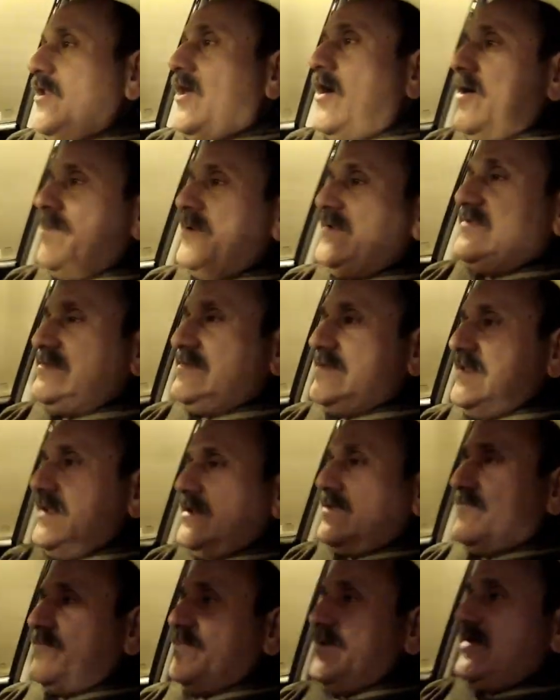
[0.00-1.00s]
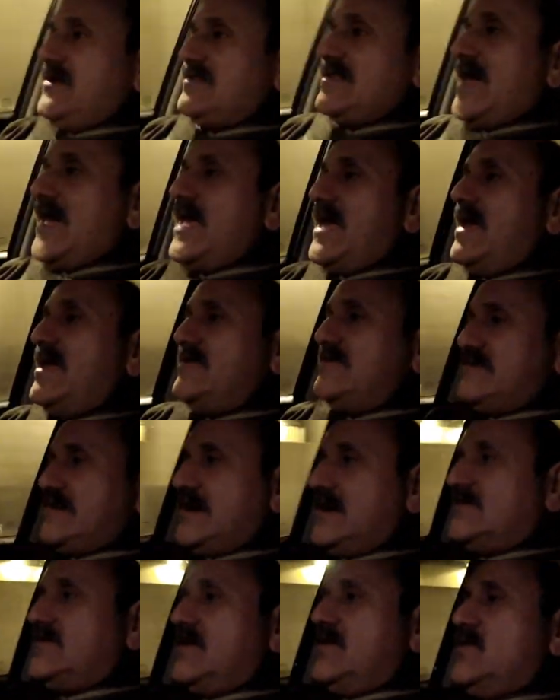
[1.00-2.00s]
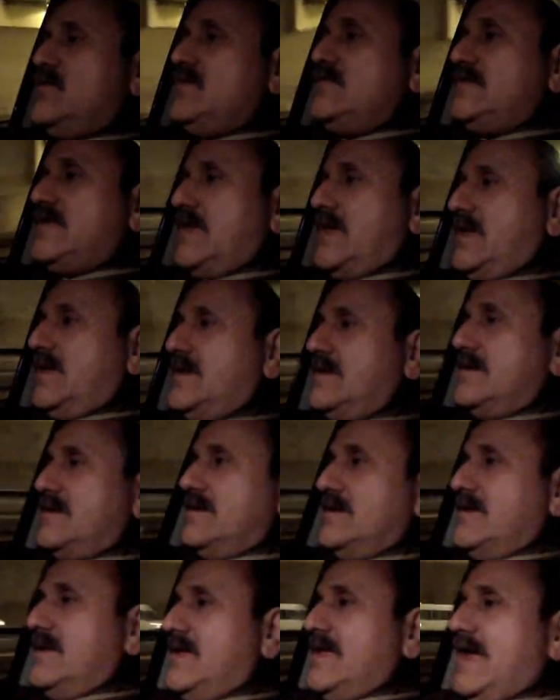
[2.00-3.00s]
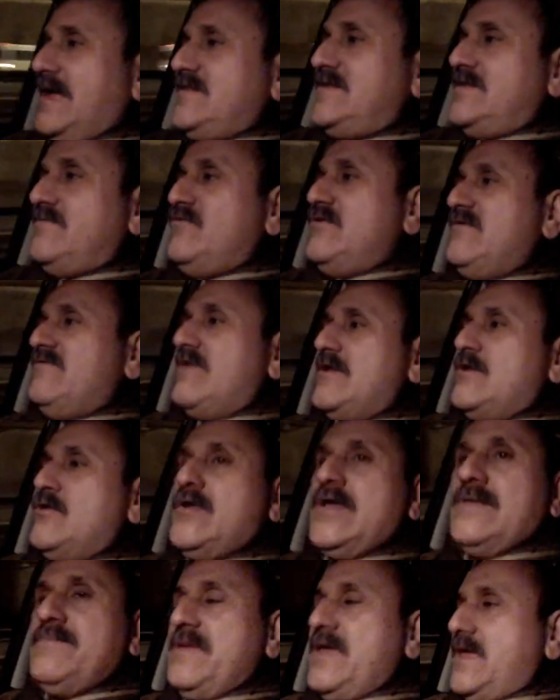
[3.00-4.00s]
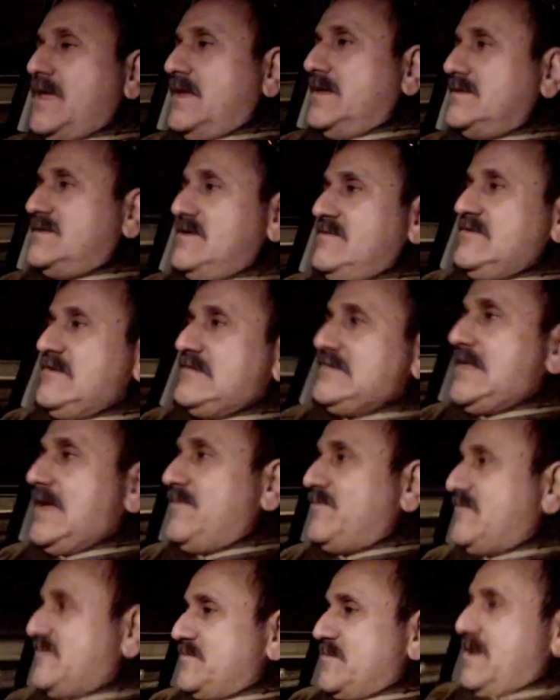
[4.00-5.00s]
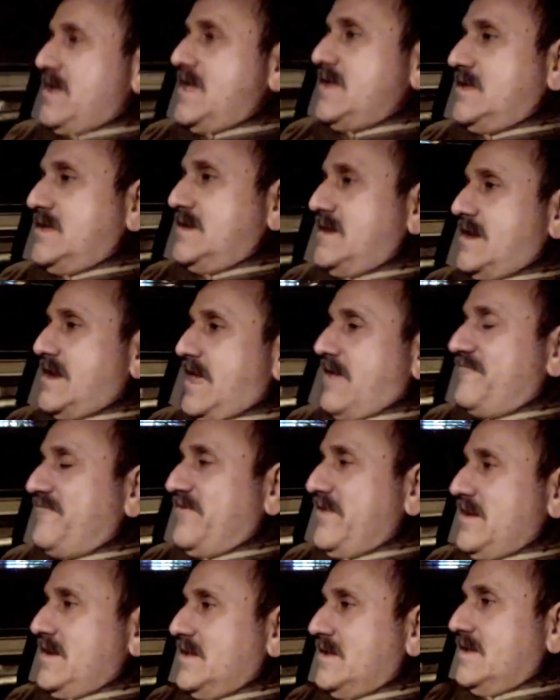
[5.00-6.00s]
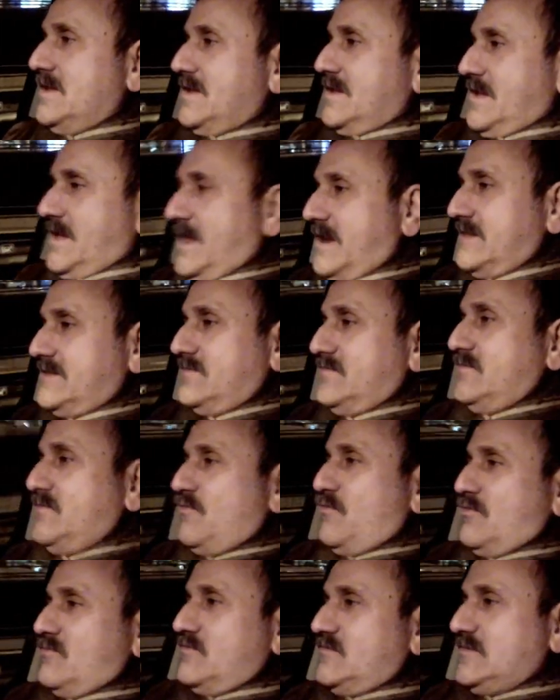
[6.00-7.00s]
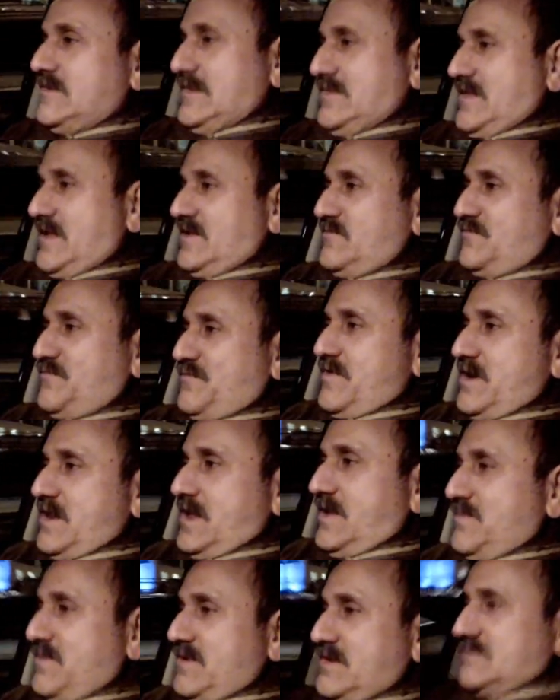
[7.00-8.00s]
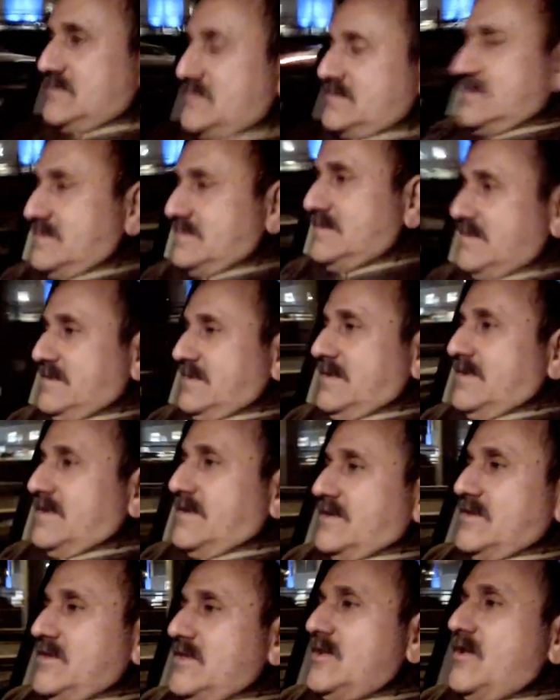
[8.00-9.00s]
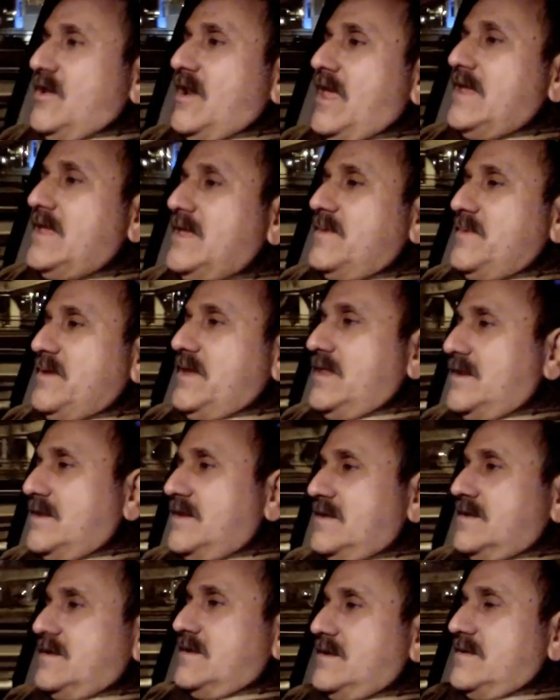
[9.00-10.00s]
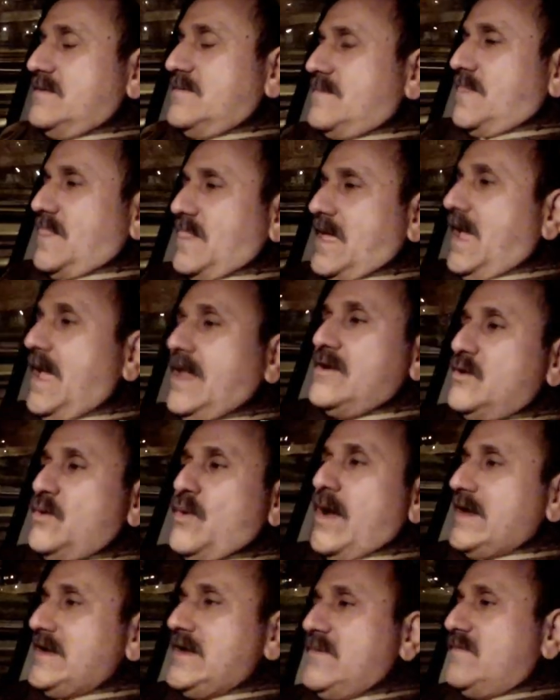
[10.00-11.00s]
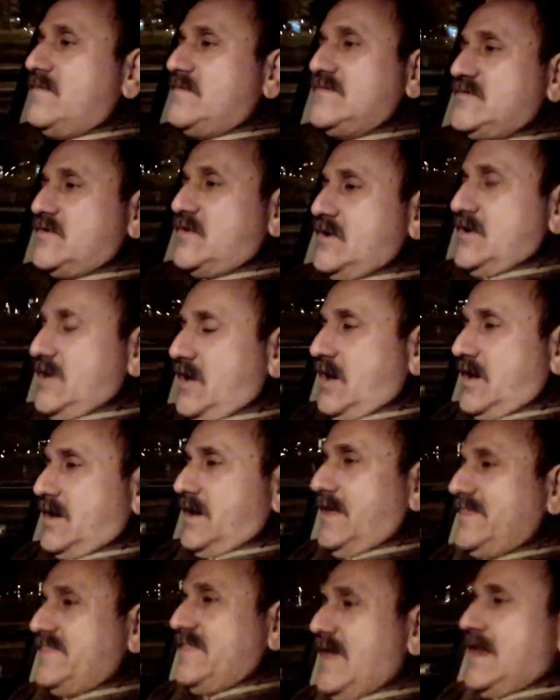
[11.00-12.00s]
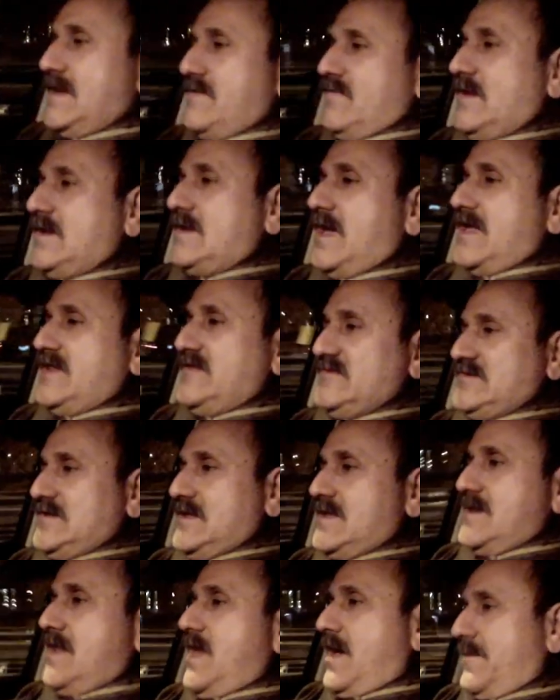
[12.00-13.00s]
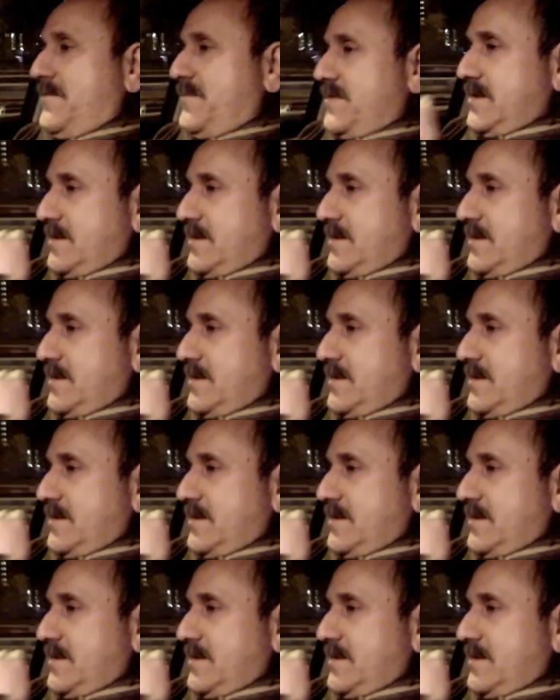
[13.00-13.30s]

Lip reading: No, but still, because I asked her, I said, who is it? And she wouldn't even look at me. She just kept smirking and laughing. And I said, well, what was it? That's funny, because, you know, like, I mean, I had no idea what was going on. And then when Harish turned up,